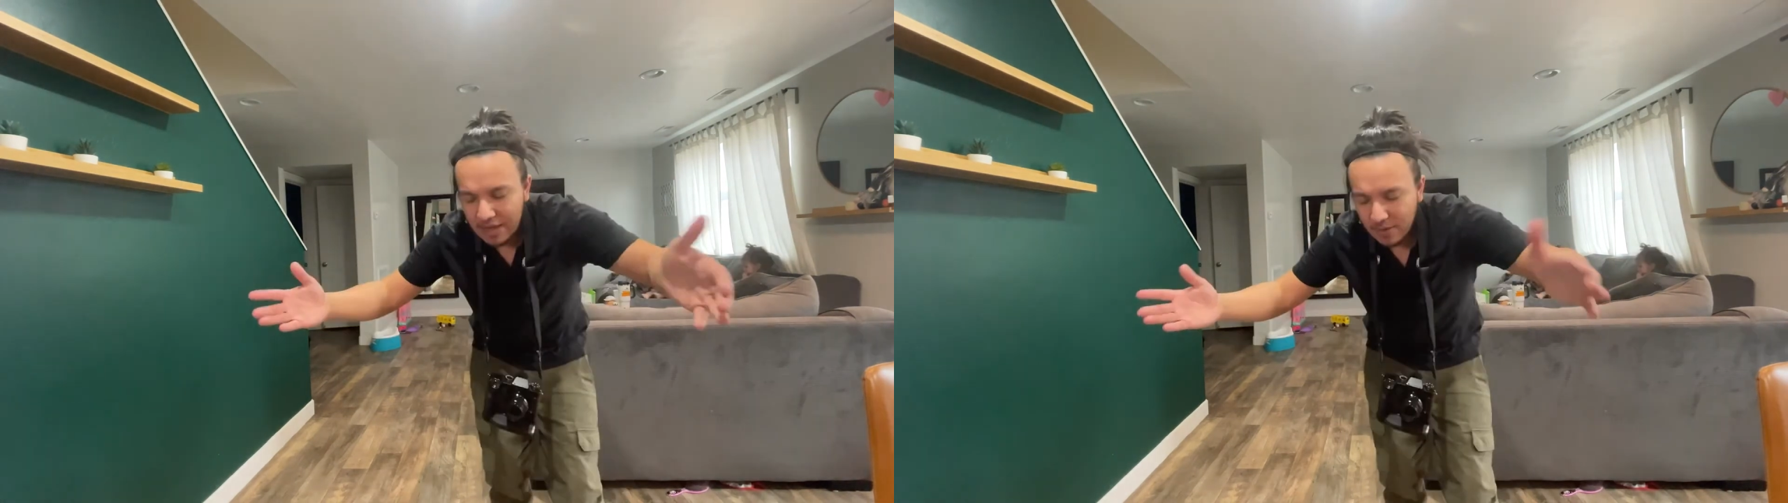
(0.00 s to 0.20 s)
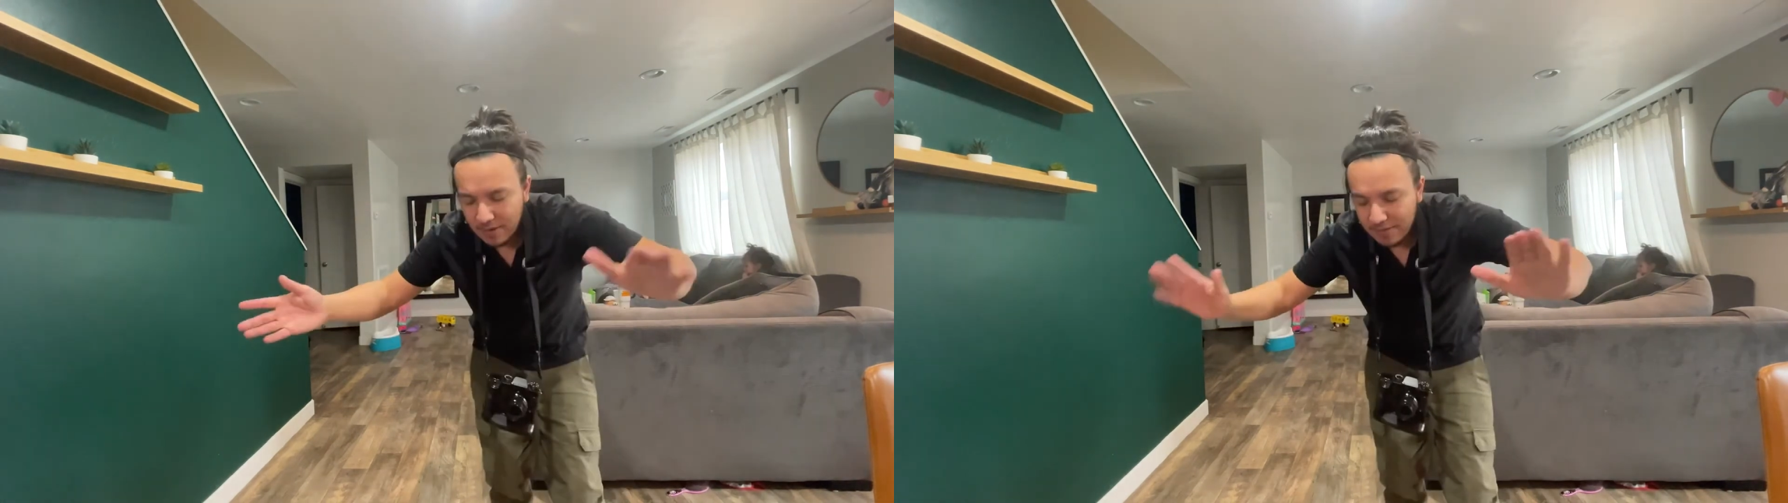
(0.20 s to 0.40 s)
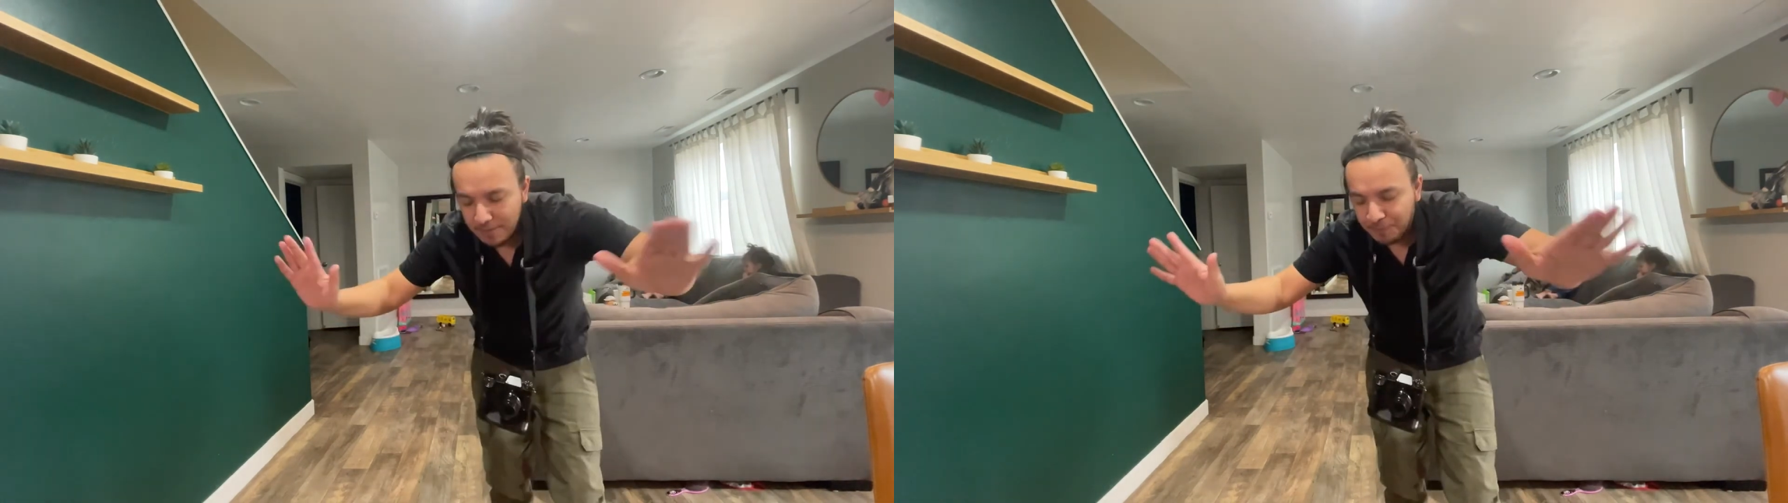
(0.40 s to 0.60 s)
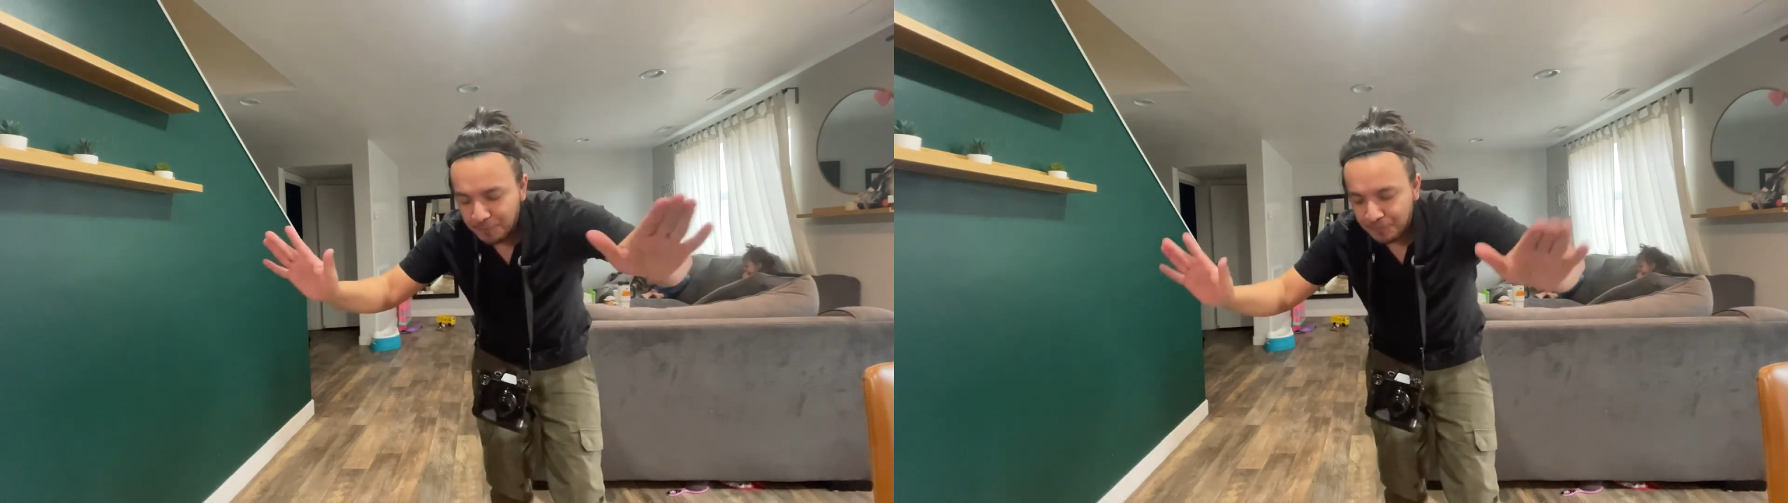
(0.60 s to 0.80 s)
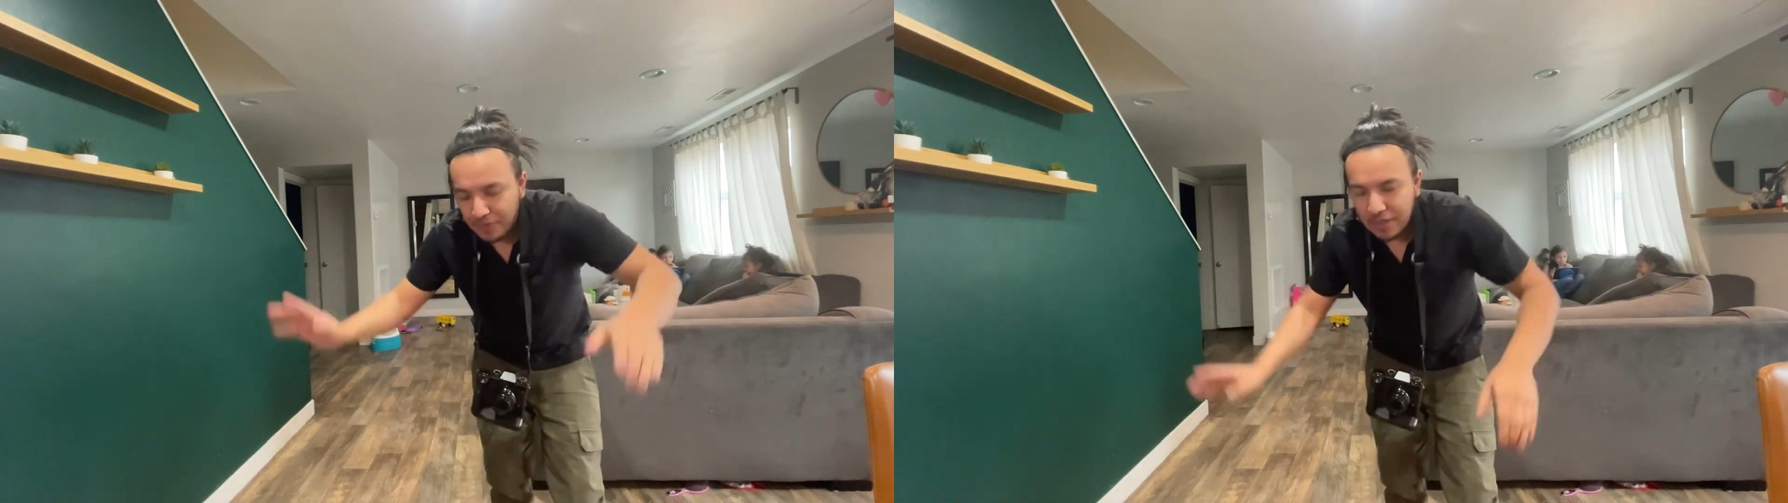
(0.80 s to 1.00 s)
Anyways,
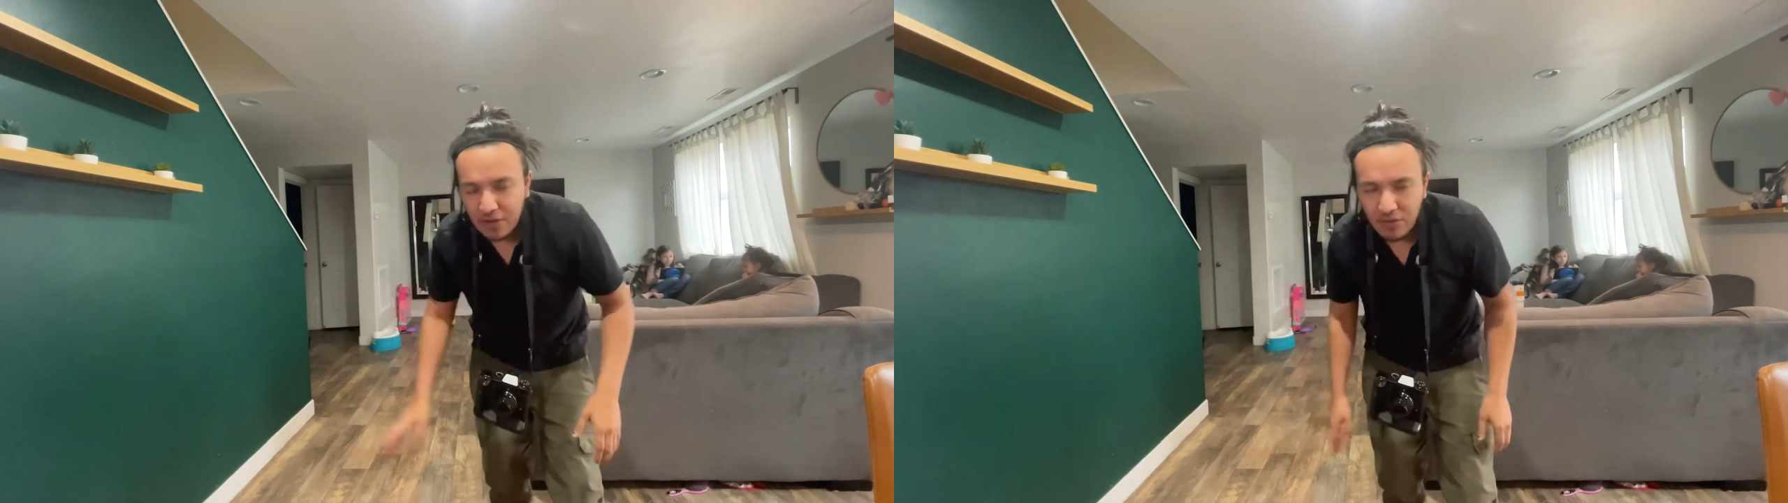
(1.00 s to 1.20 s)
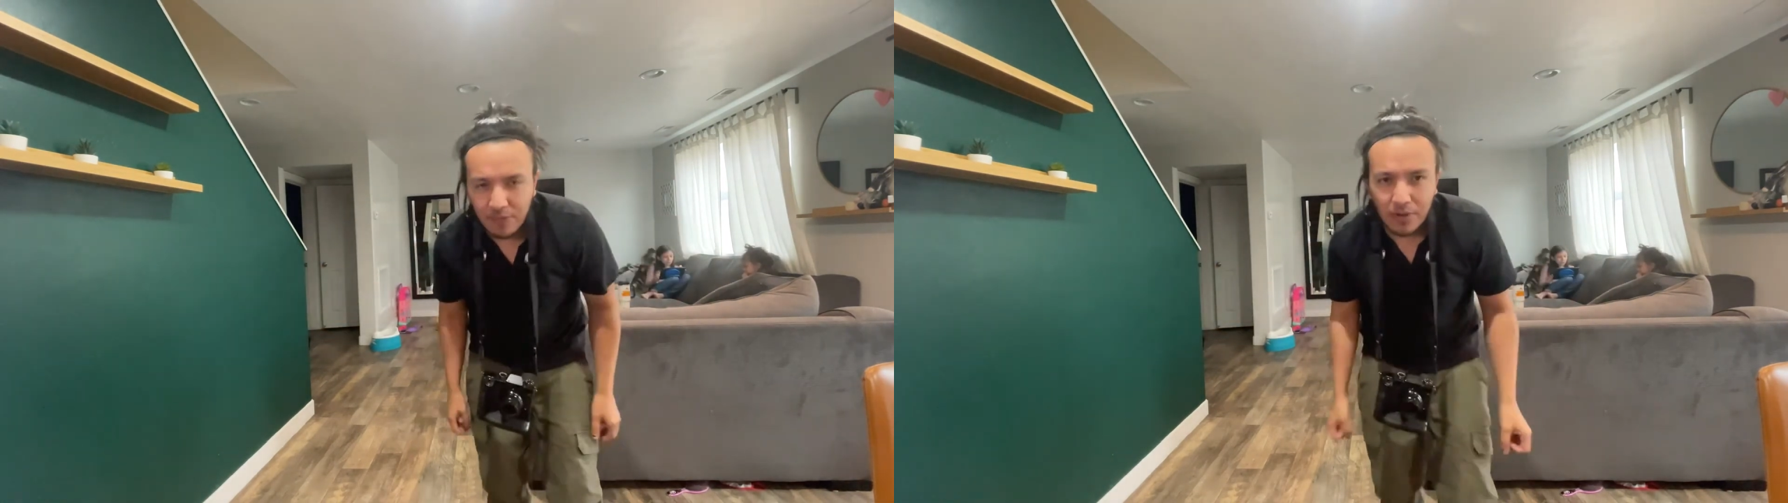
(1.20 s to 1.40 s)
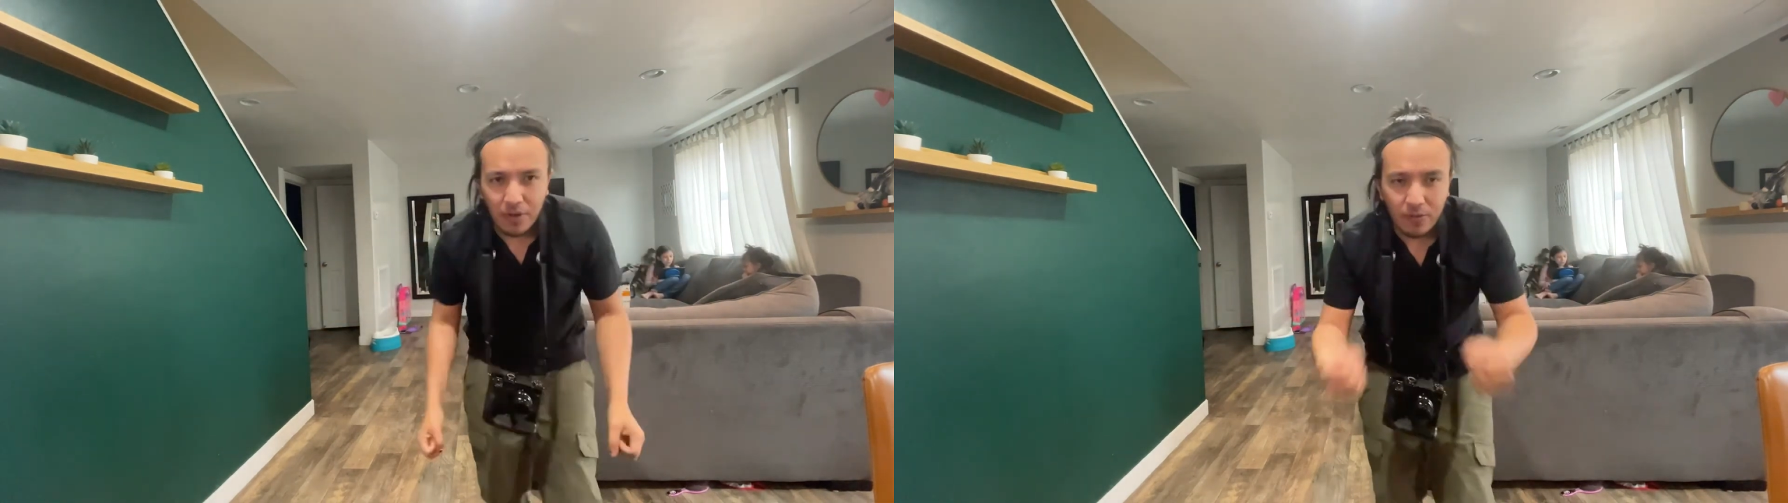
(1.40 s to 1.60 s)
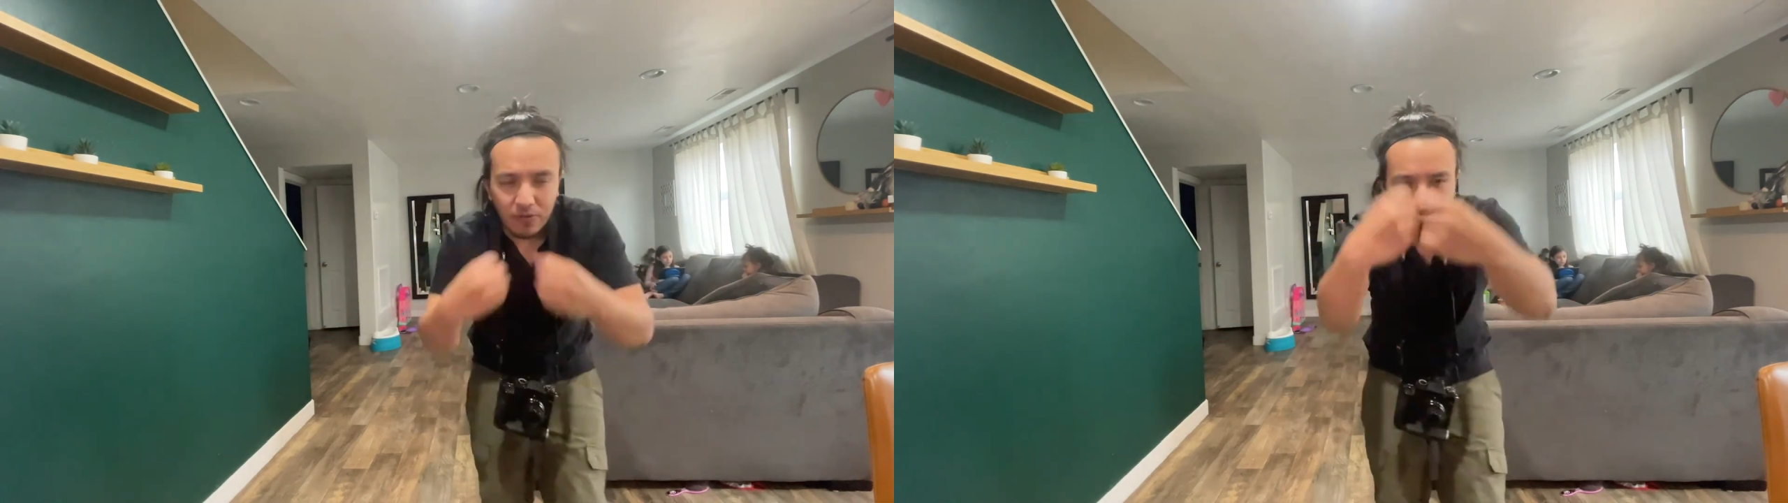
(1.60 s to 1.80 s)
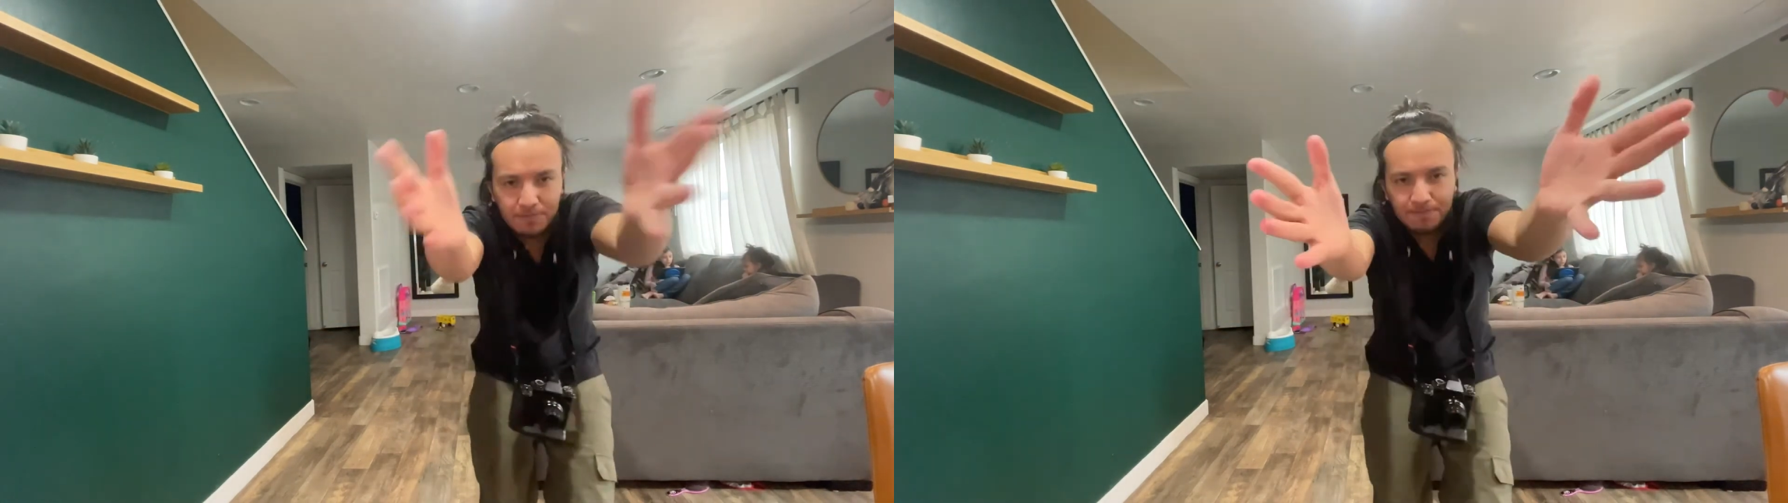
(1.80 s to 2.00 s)
here are the photos.